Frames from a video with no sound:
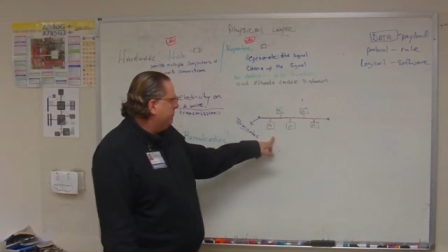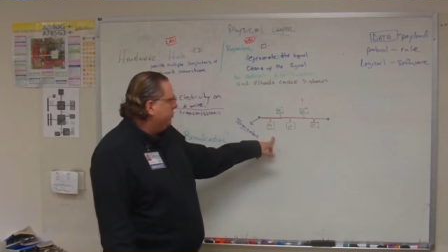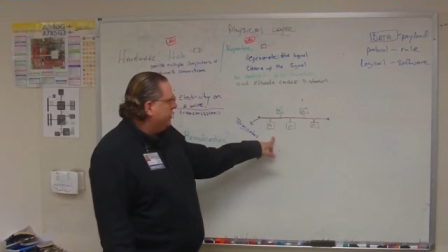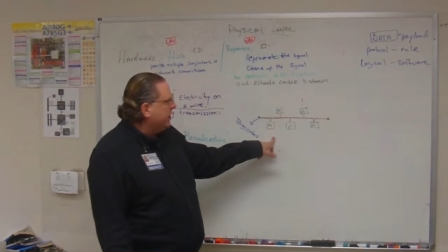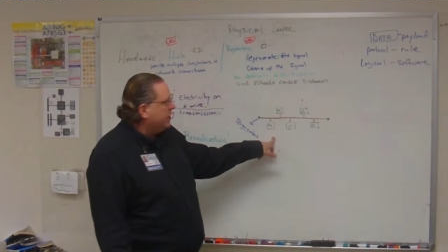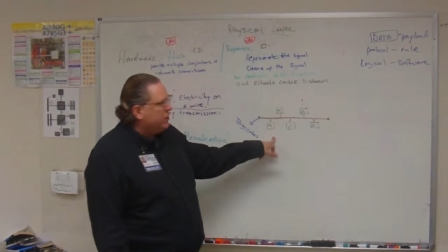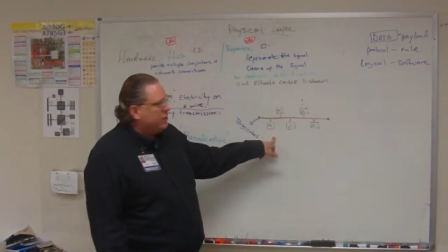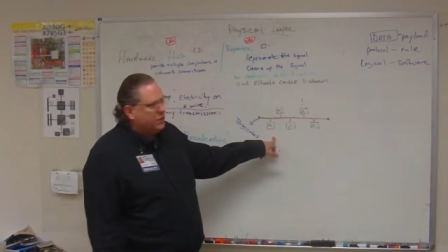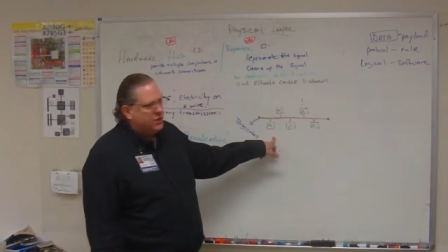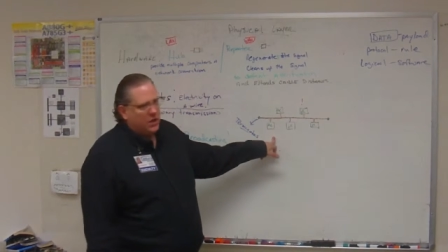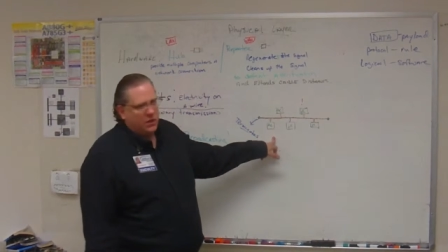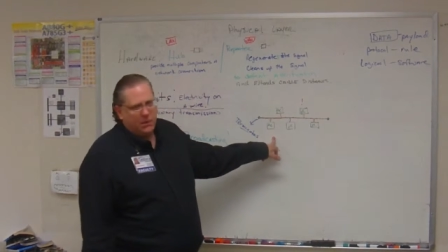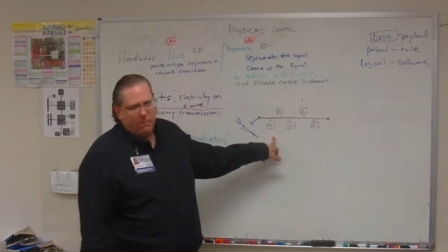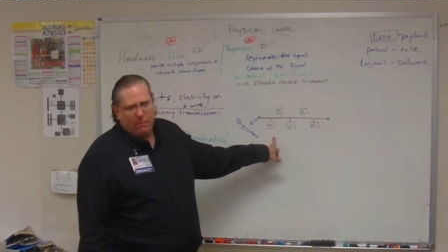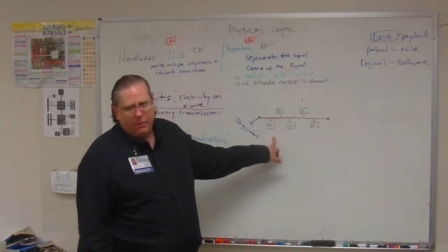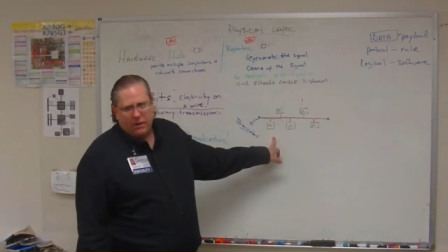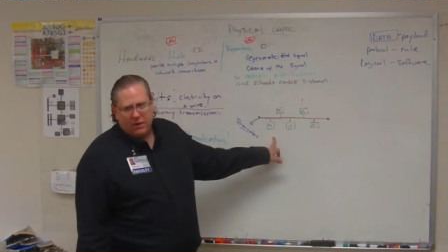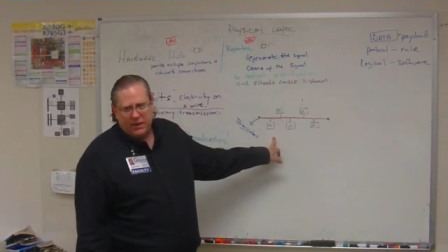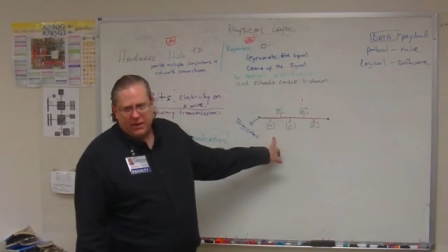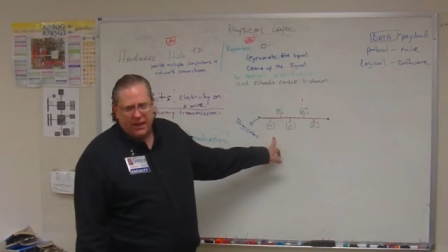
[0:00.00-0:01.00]
nodes on a
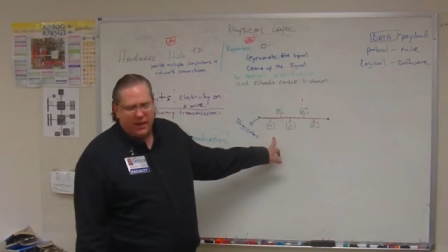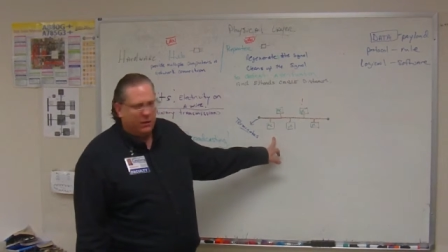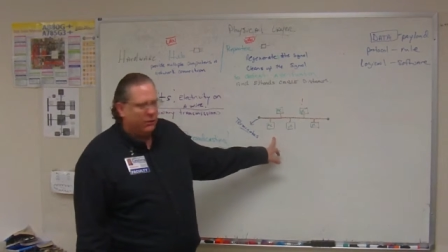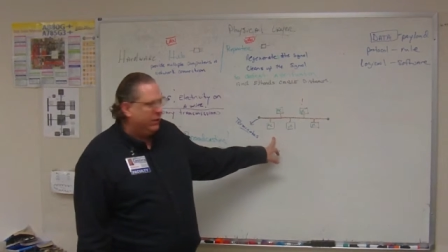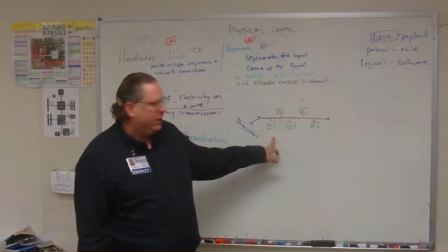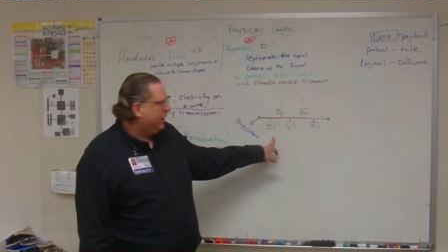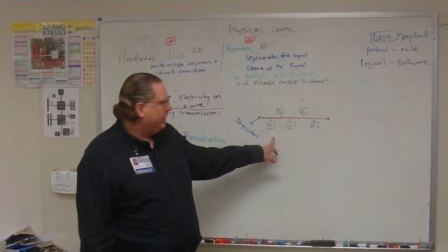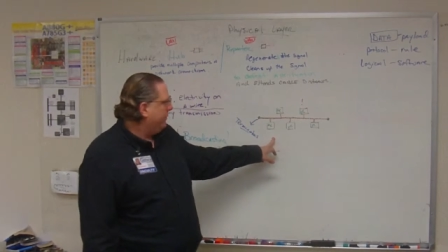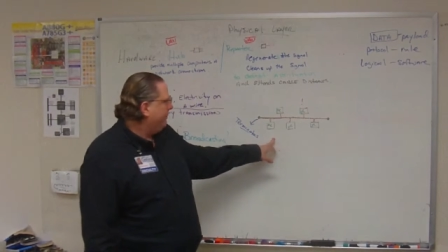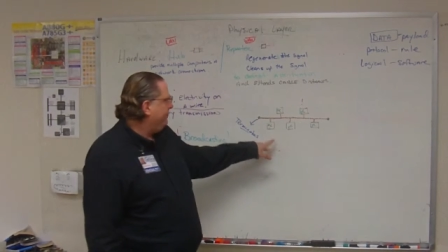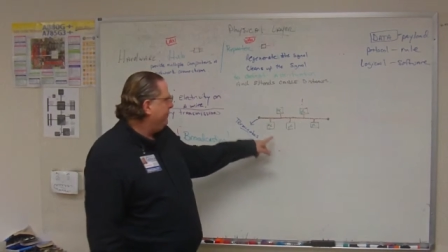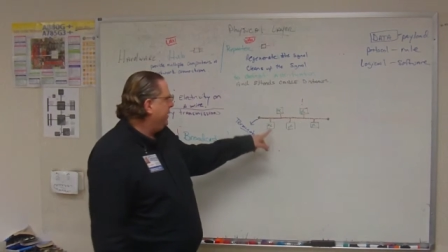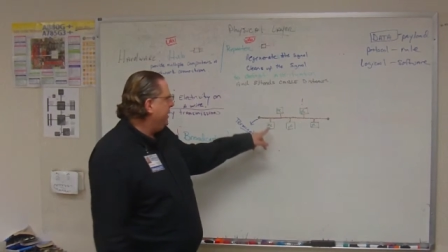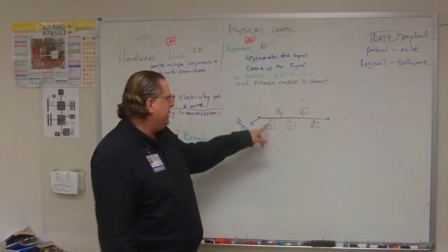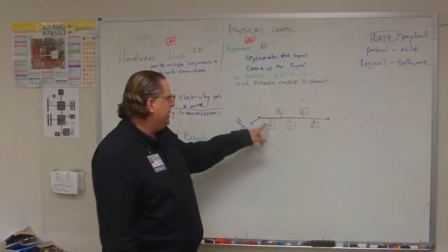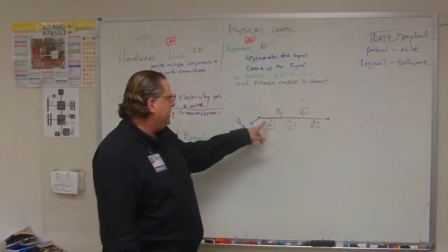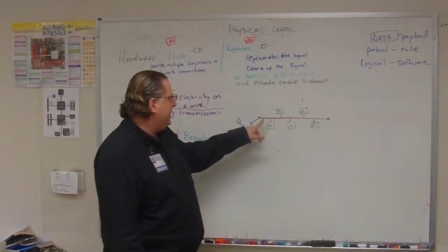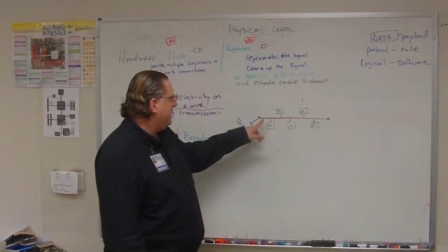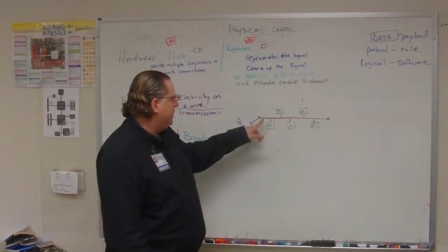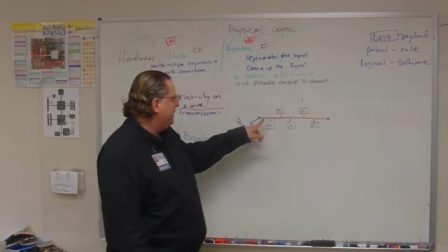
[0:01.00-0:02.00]
bus network.
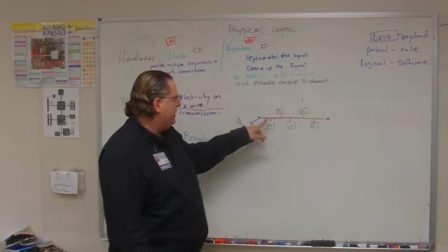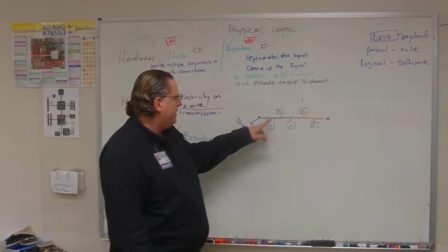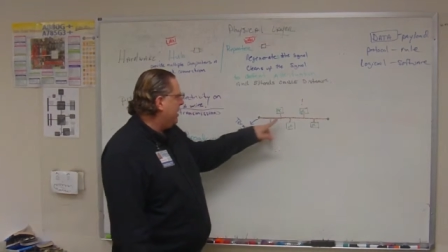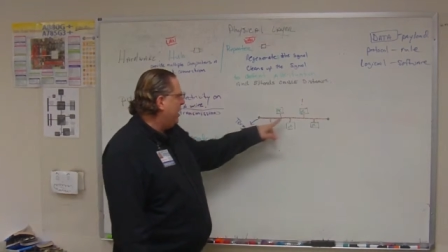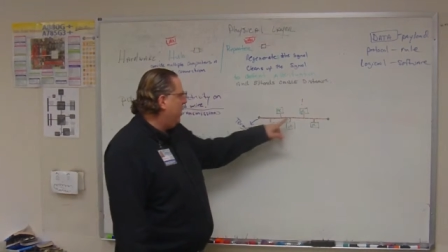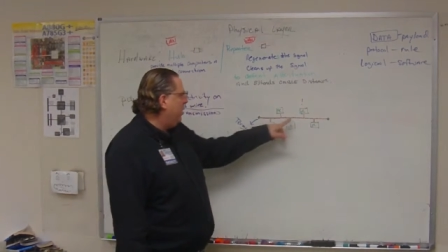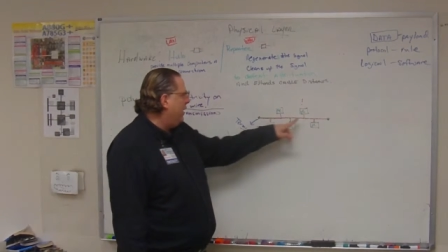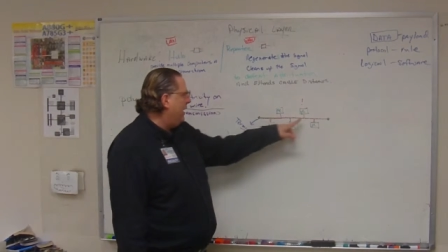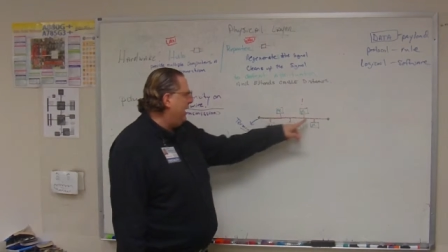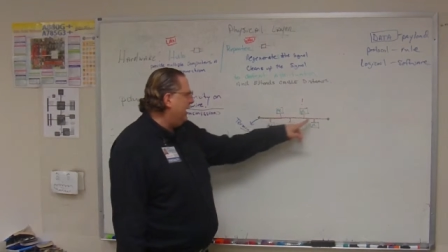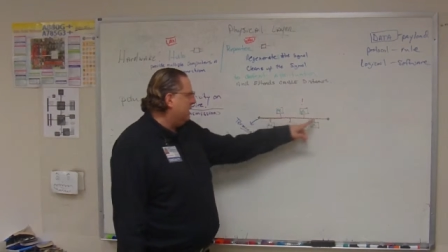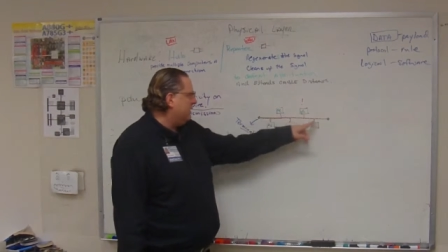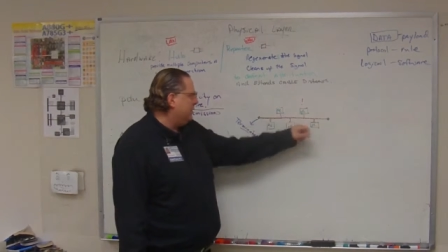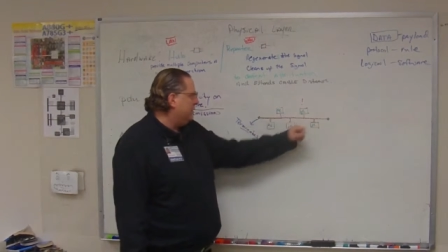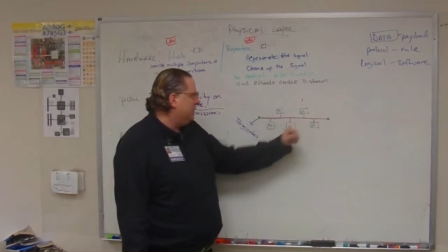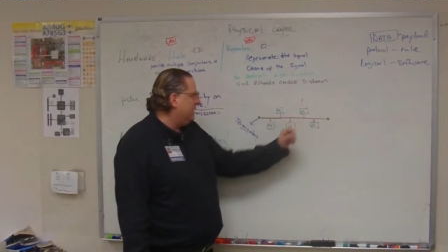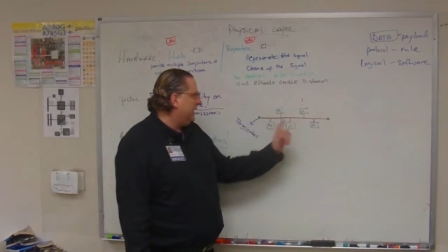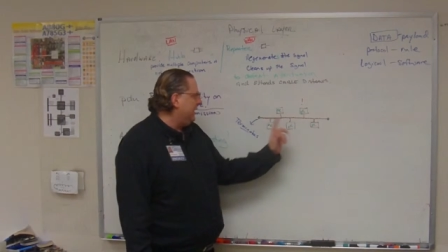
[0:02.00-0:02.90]
This is coaxial,